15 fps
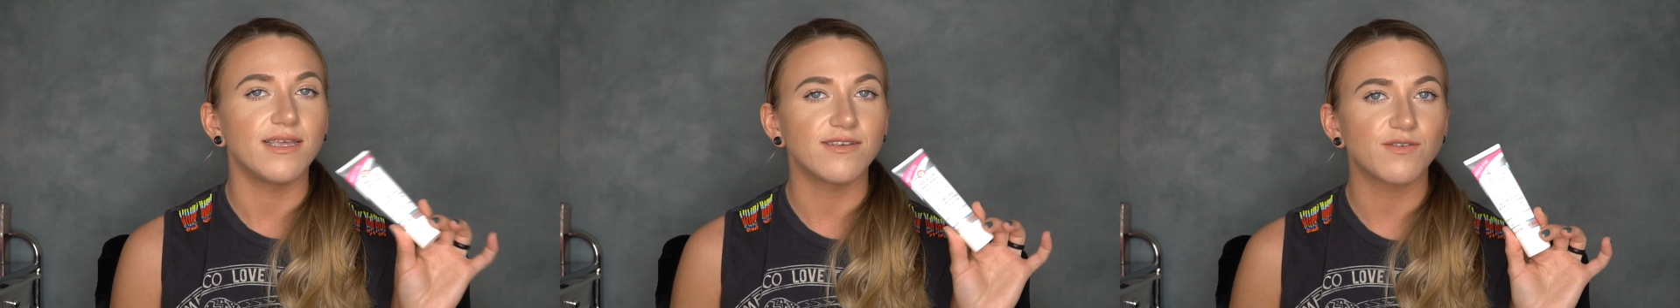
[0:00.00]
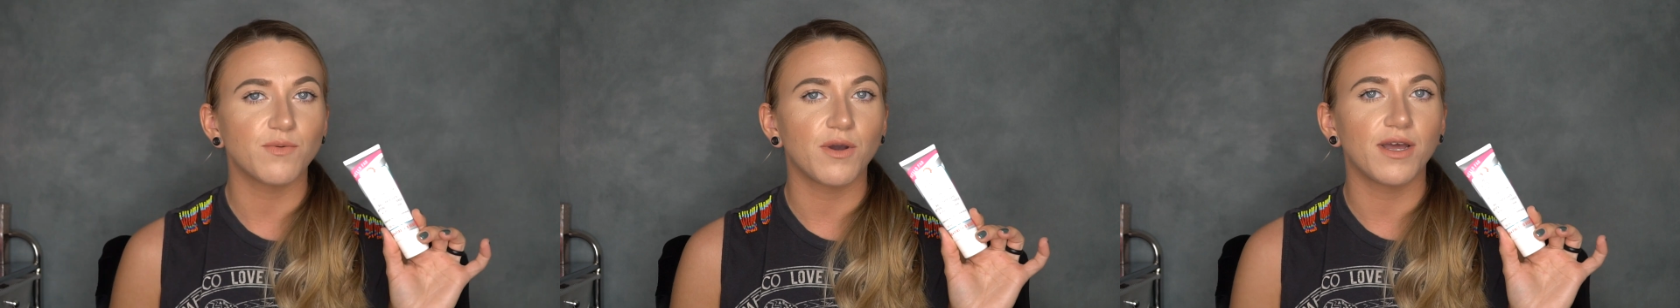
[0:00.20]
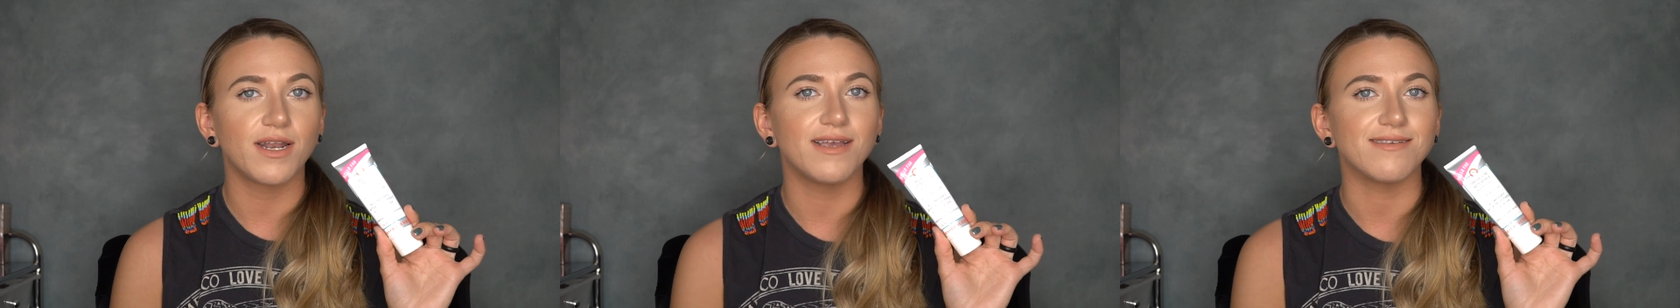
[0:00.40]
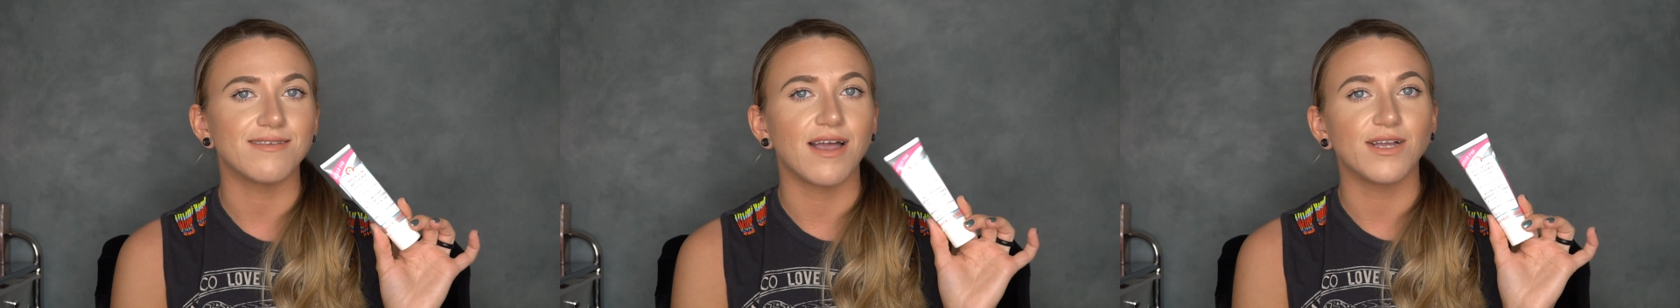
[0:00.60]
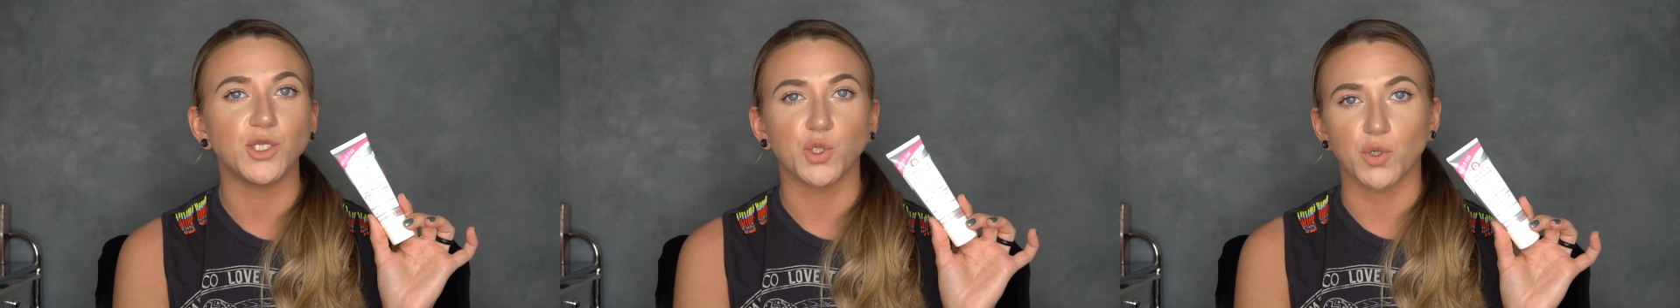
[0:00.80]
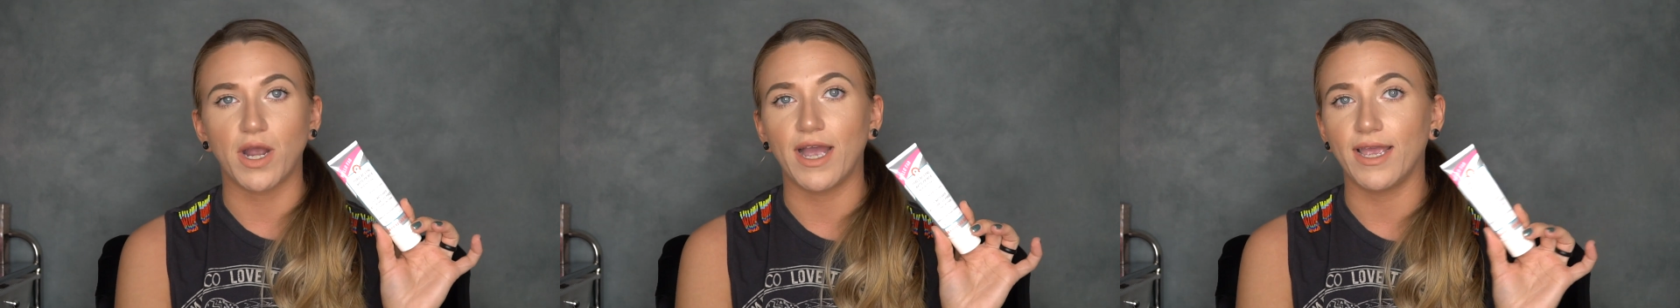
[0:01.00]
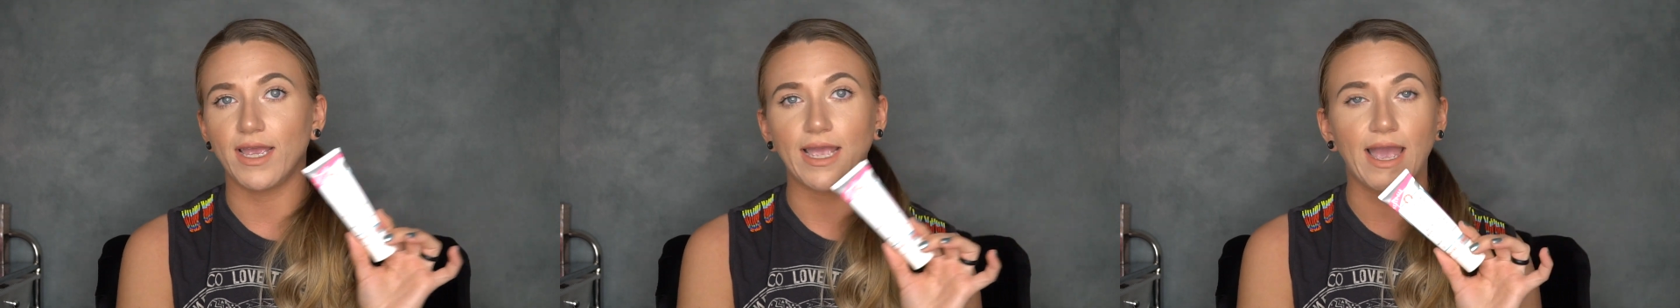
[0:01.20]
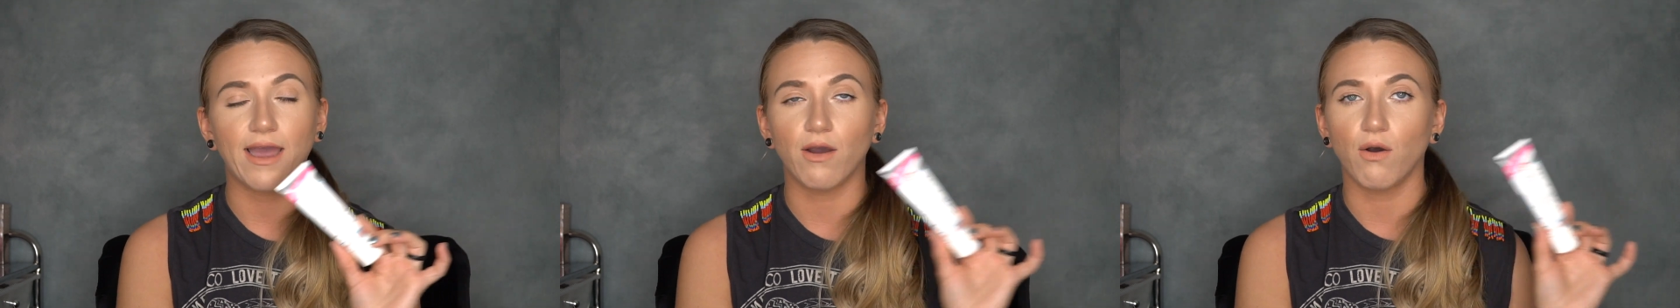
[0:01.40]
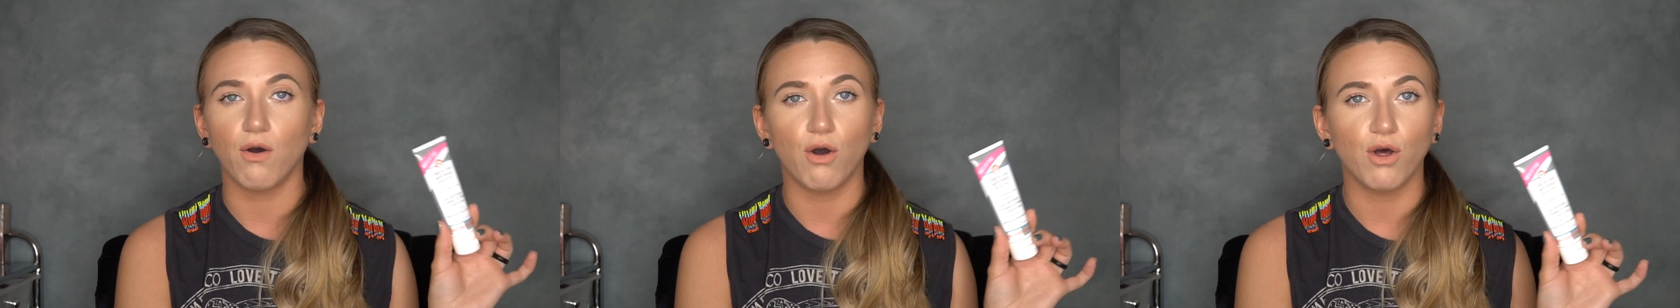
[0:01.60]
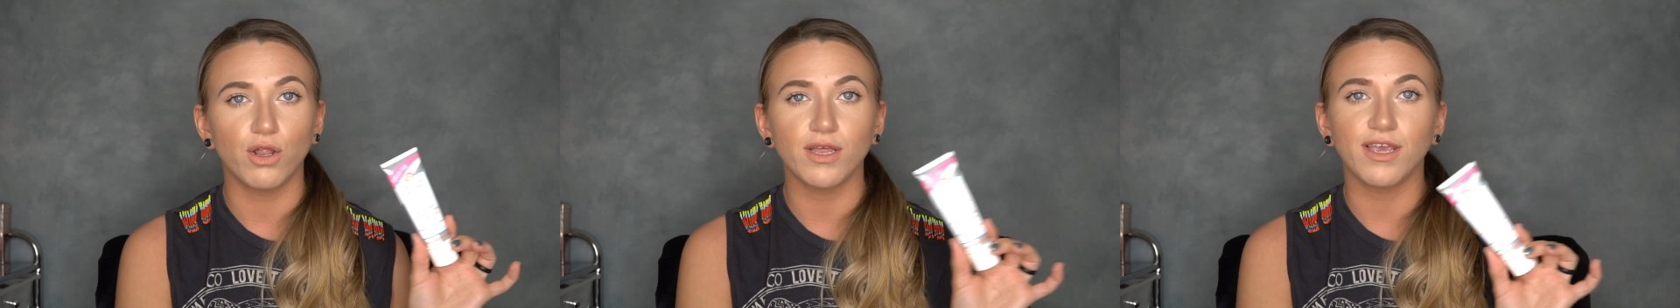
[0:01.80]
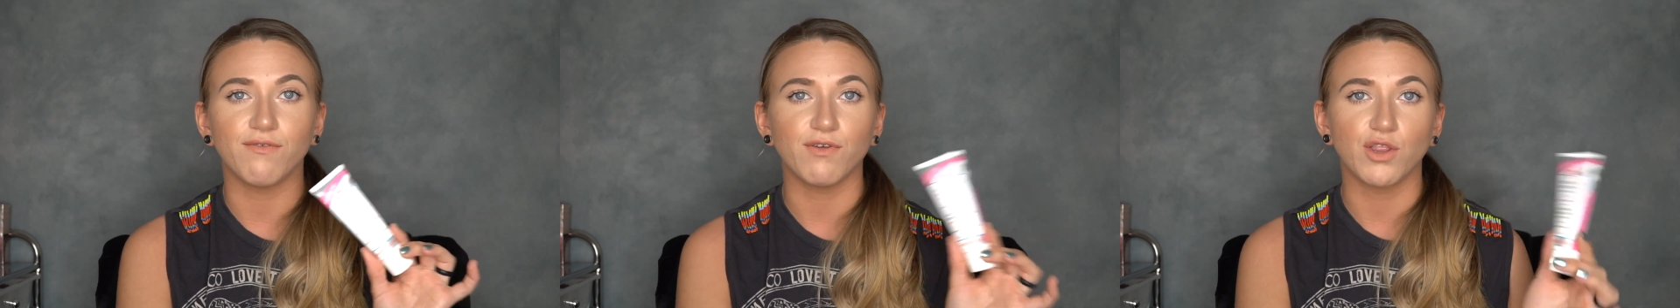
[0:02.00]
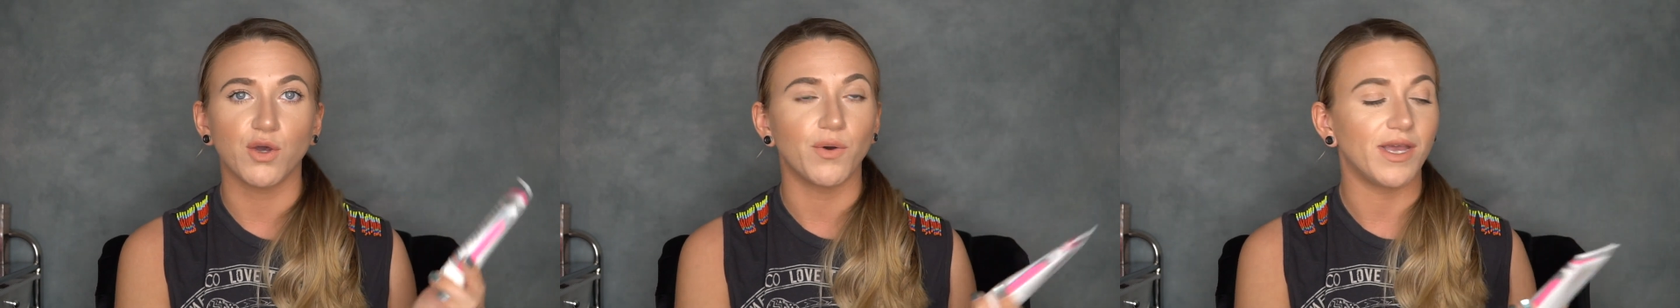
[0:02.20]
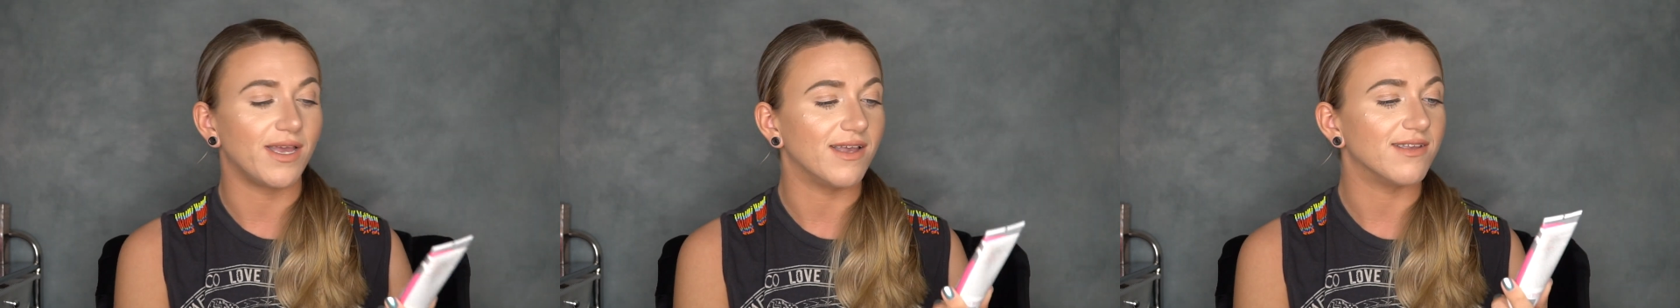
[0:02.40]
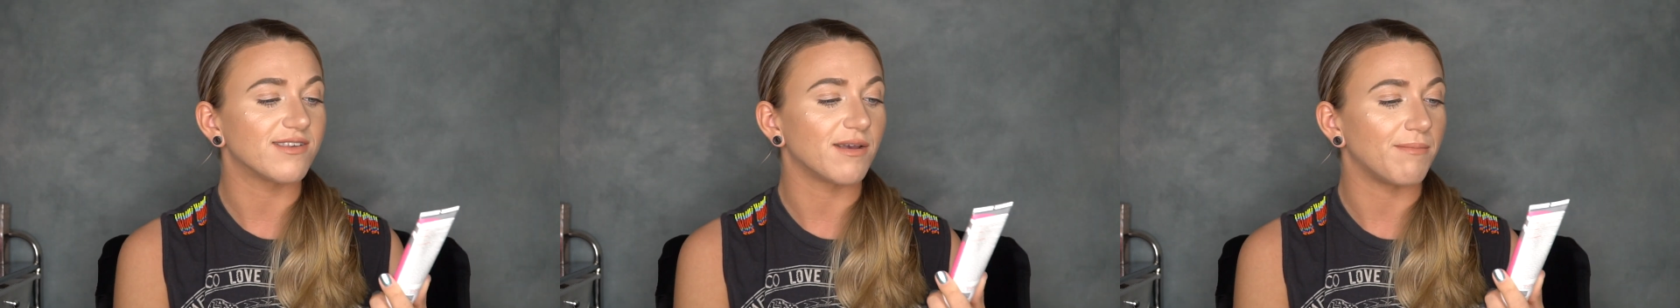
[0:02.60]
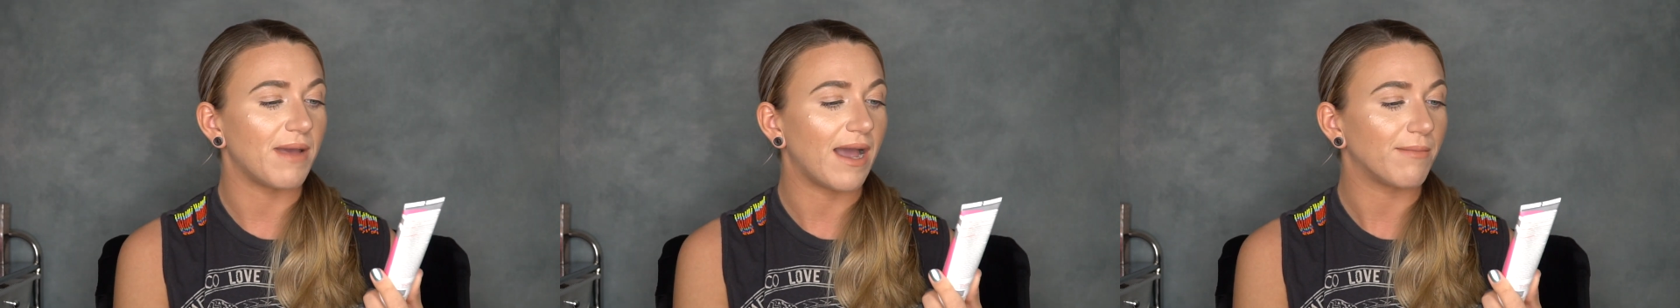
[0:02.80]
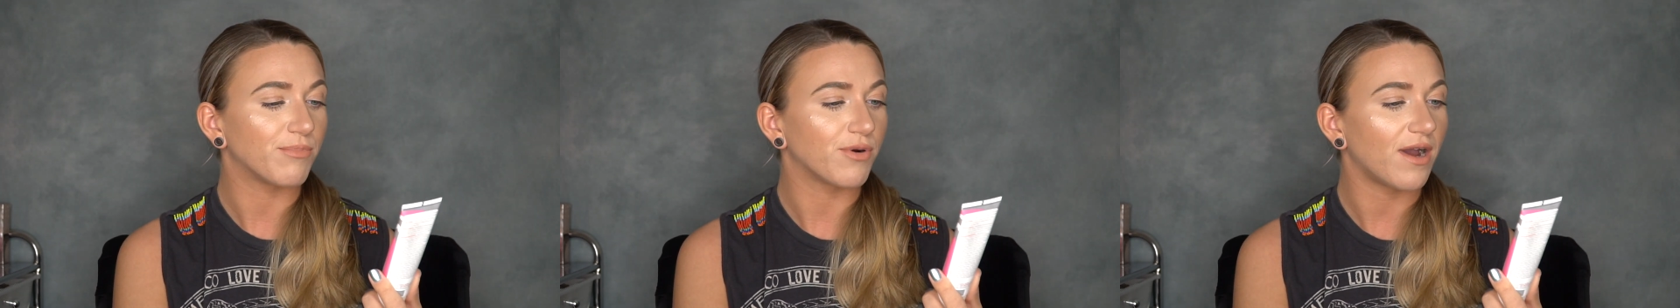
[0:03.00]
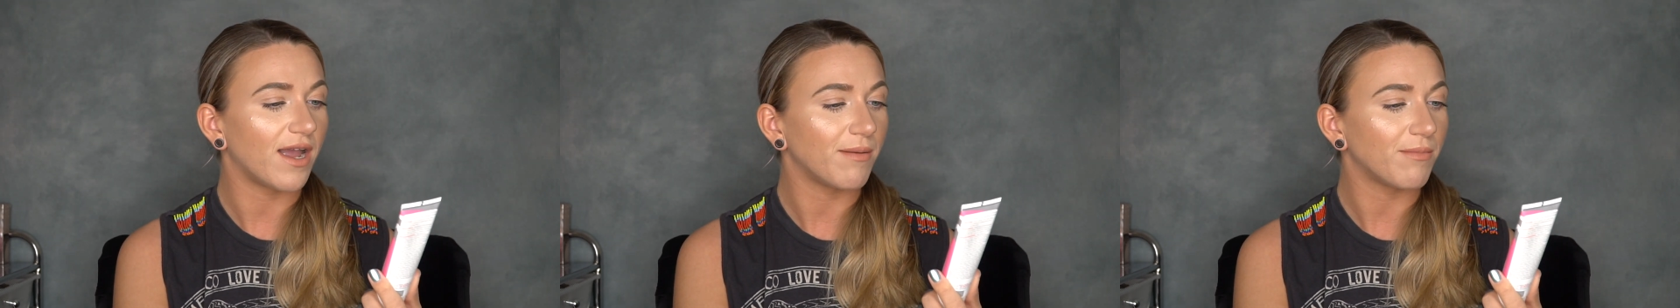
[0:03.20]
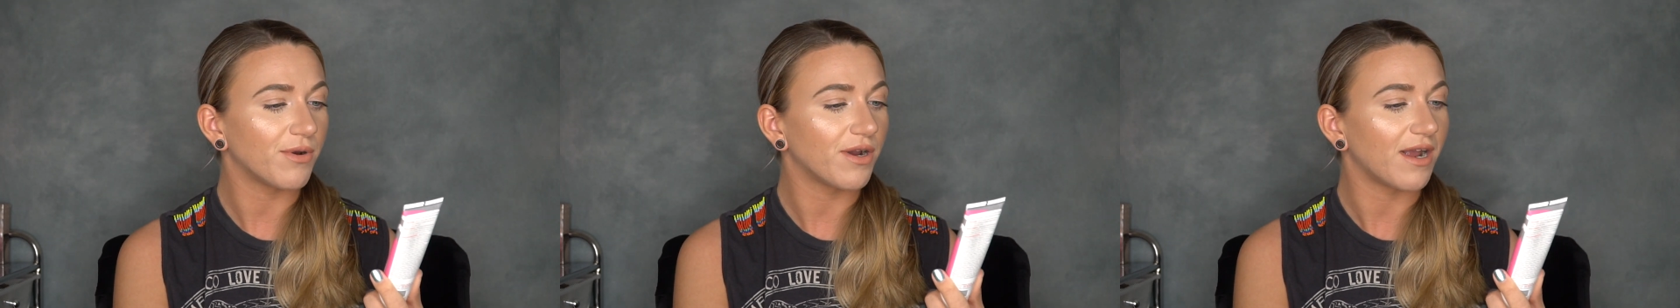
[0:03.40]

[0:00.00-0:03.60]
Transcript: This one is not drying at all, even though it is a matte primer.